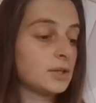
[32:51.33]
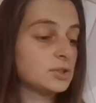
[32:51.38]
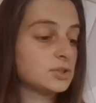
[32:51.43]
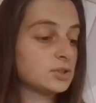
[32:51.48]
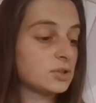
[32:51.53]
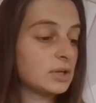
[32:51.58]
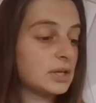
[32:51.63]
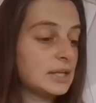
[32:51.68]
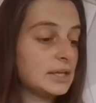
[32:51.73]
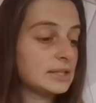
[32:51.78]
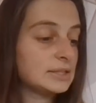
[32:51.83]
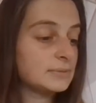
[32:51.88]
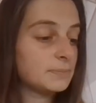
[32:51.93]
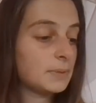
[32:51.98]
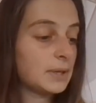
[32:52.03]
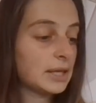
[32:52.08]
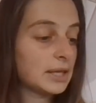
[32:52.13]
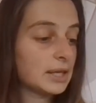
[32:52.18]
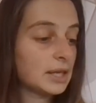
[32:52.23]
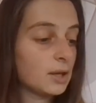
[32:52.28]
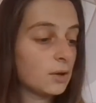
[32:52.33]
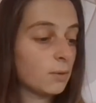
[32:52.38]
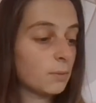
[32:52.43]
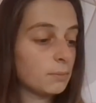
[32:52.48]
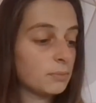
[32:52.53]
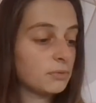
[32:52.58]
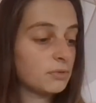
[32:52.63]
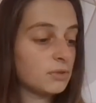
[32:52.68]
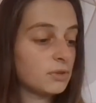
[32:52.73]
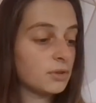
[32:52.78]
So he is picking
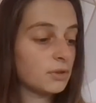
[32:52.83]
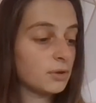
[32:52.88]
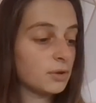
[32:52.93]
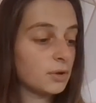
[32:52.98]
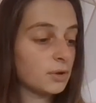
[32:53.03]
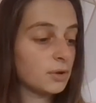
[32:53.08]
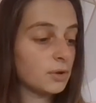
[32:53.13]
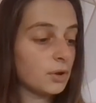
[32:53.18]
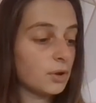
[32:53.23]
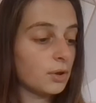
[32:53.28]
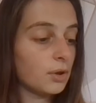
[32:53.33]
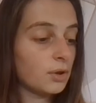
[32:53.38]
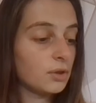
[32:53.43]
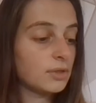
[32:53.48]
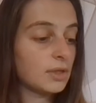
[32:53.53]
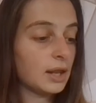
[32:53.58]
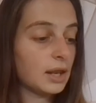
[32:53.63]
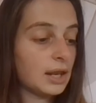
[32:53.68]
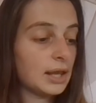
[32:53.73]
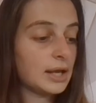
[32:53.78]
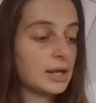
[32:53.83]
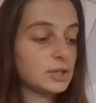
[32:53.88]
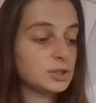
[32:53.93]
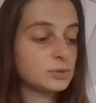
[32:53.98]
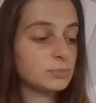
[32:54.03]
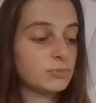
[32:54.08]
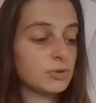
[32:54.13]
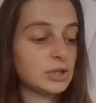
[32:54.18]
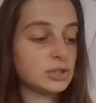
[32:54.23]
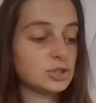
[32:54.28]
up the
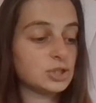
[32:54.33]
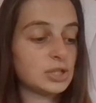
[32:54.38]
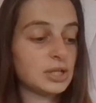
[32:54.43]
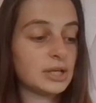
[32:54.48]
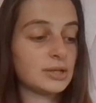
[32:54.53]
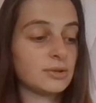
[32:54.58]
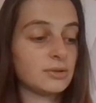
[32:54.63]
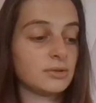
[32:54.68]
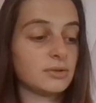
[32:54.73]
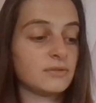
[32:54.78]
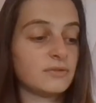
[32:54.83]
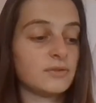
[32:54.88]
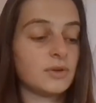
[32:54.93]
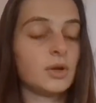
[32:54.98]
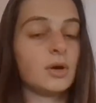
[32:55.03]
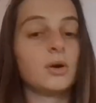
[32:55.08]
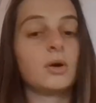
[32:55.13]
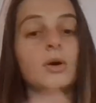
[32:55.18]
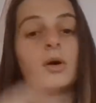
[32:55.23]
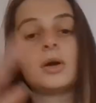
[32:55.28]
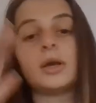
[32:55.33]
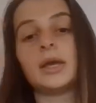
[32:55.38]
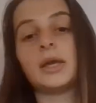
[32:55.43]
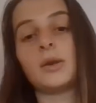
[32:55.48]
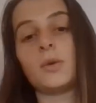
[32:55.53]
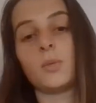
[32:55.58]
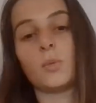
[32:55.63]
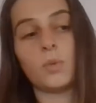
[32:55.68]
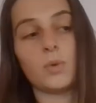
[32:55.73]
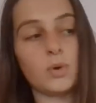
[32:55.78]
large branch line on the floor
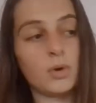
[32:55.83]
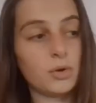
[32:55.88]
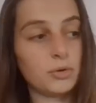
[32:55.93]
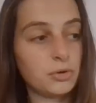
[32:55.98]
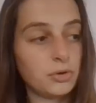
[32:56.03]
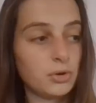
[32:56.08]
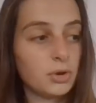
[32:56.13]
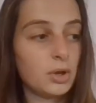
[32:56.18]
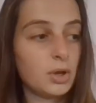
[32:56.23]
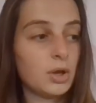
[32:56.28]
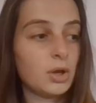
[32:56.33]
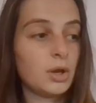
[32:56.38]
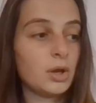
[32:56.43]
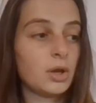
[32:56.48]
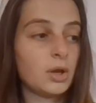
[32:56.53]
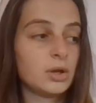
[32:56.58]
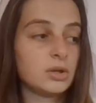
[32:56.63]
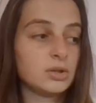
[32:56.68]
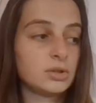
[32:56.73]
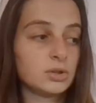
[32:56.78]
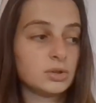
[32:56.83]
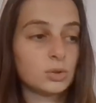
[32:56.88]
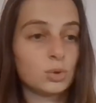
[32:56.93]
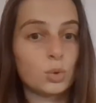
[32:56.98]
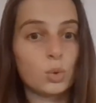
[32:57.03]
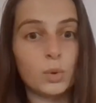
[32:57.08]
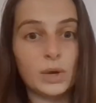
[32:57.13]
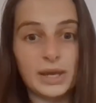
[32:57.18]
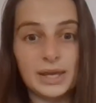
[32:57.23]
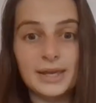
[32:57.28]
in one
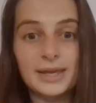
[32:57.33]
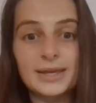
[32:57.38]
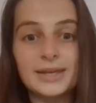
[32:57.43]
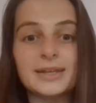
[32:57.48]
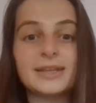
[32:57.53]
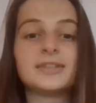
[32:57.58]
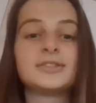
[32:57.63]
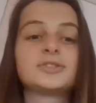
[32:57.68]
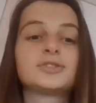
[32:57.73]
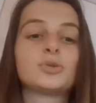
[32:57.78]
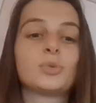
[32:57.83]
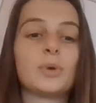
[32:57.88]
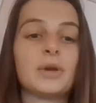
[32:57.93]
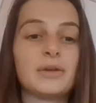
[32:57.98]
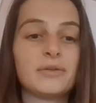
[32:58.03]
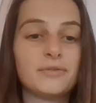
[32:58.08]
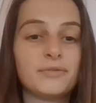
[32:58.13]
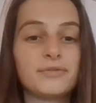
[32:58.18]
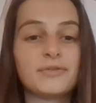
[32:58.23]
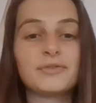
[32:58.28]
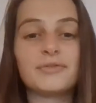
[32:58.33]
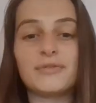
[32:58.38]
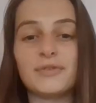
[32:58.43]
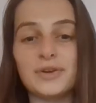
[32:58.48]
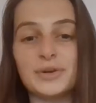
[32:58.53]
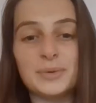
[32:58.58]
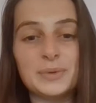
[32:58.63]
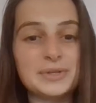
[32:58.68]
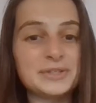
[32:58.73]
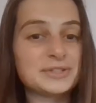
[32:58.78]
quick, swift,
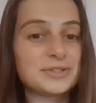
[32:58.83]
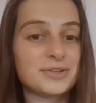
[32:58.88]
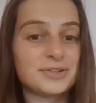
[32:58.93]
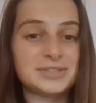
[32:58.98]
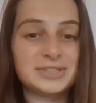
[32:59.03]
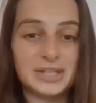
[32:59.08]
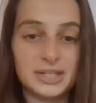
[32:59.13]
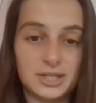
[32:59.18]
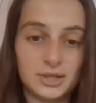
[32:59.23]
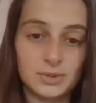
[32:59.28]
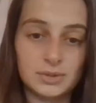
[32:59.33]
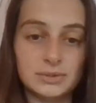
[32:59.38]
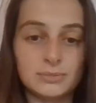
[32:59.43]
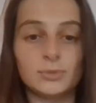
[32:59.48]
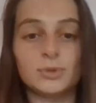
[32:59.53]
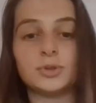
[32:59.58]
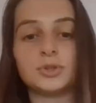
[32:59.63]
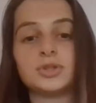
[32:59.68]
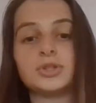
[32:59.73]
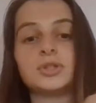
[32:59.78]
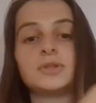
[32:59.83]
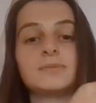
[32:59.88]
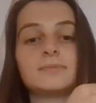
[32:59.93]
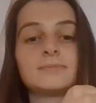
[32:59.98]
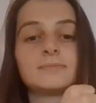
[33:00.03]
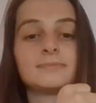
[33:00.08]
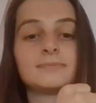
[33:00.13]
fluid, continuous motion.